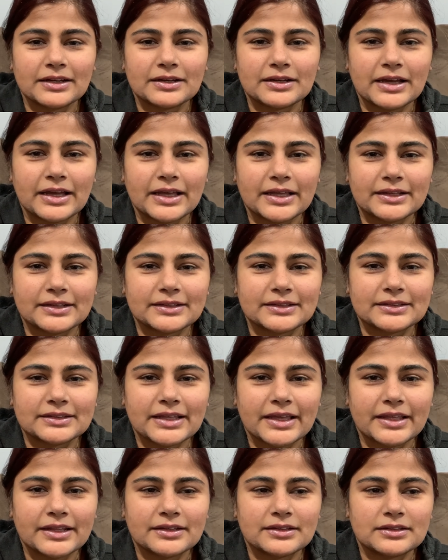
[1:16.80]
and
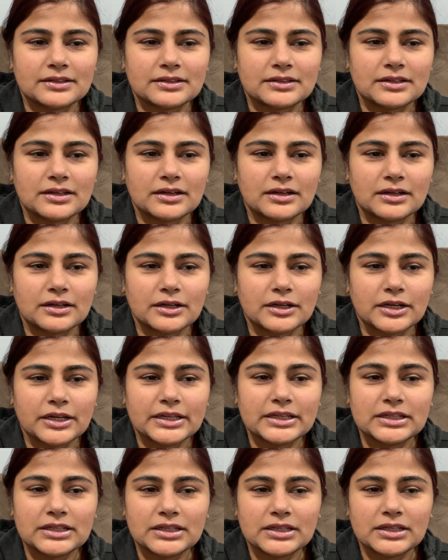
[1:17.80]
then
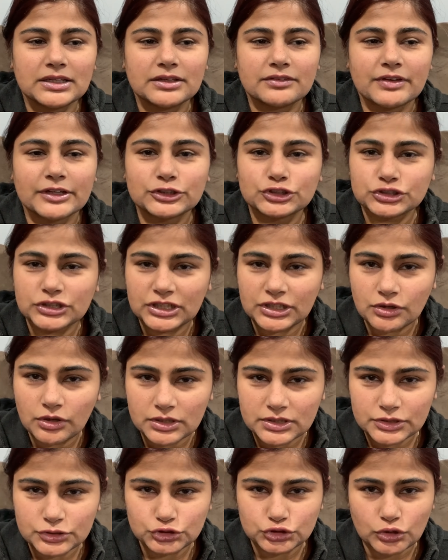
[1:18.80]
he eventually
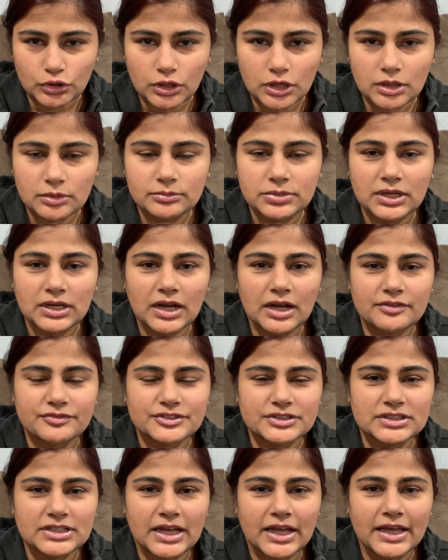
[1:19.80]
got a job
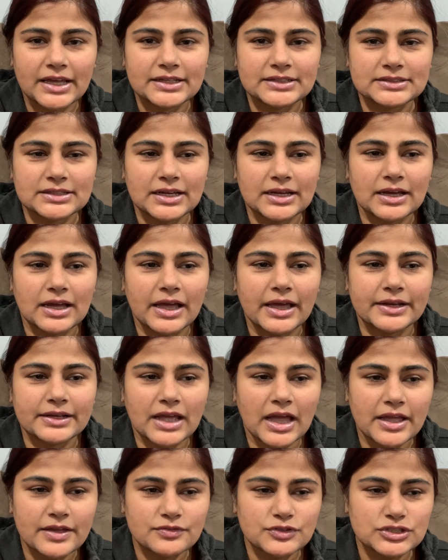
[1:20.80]
after that and
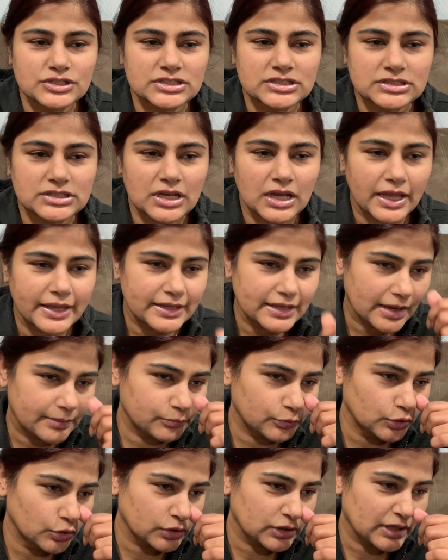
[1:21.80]
i was i
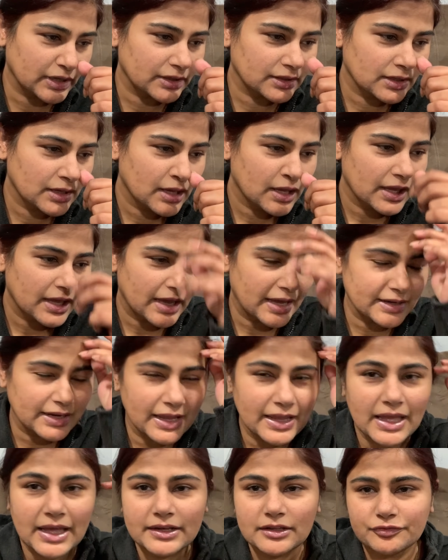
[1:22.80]
kept looking and i
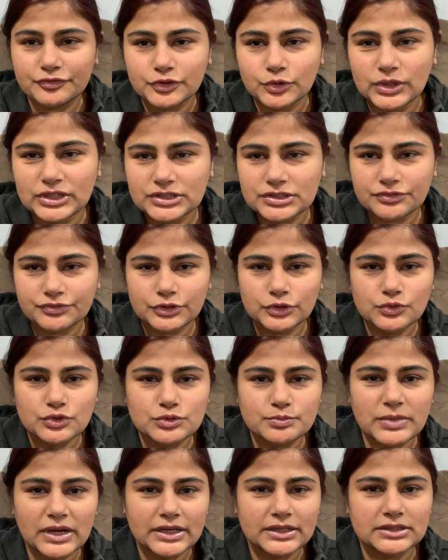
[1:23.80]
had a few interviews
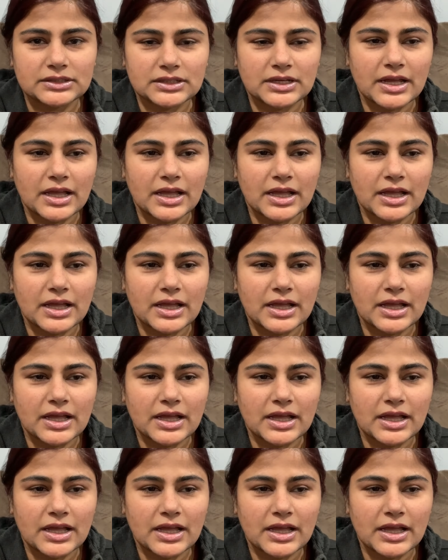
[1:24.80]
but